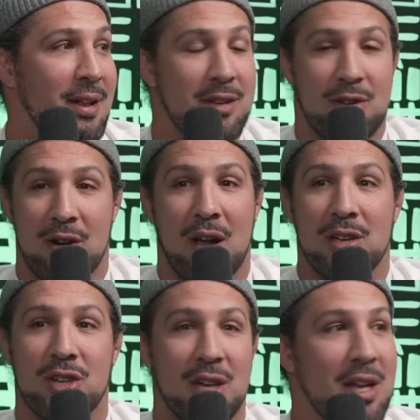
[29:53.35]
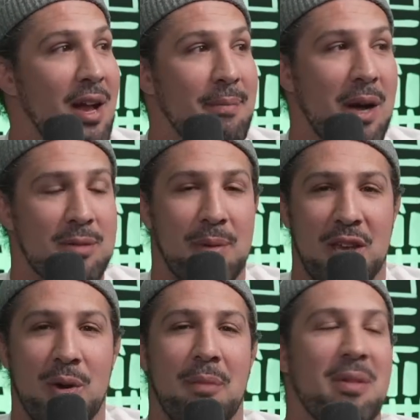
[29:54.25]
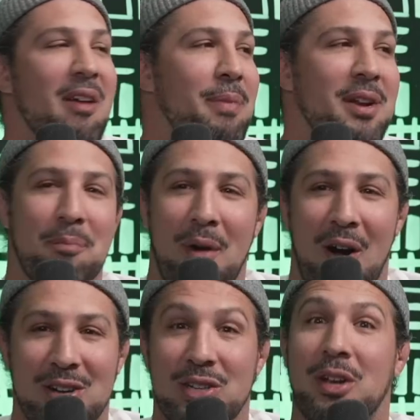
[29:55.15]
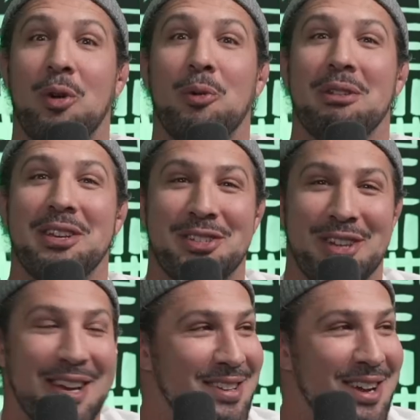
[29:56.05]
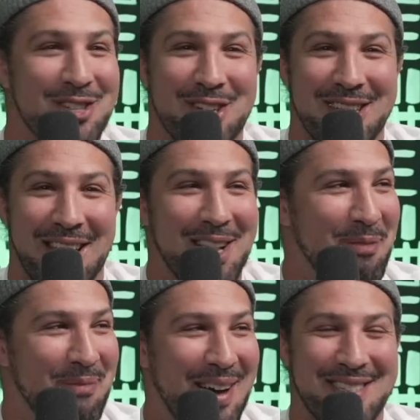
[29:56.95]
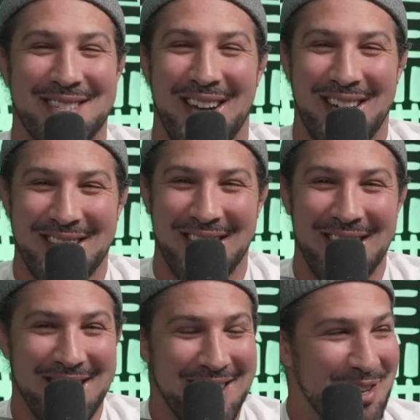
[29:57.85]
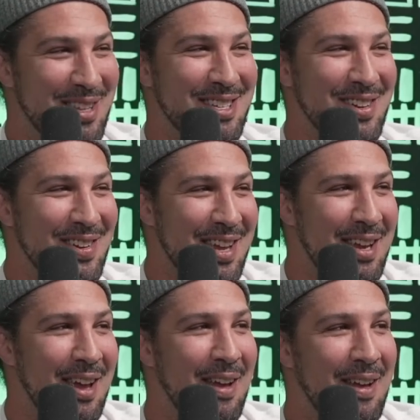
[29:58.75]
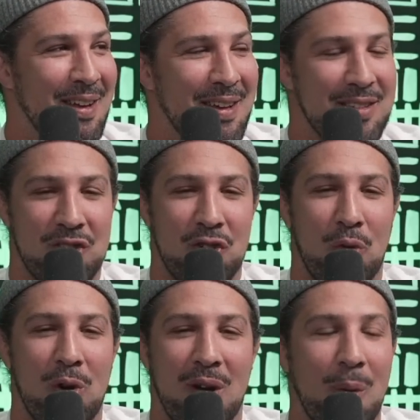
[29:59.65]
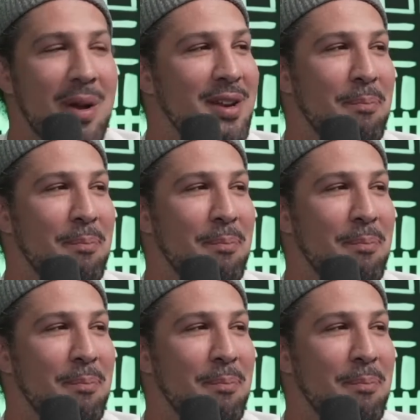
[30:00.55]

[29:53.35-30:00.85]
Start talking shit to Elon Musk. Like, you ain't never been to Mars. Like, holy shit, talking shit to Elon Musk, dog. Do you this your thing? Say, Joe Rogan, I want to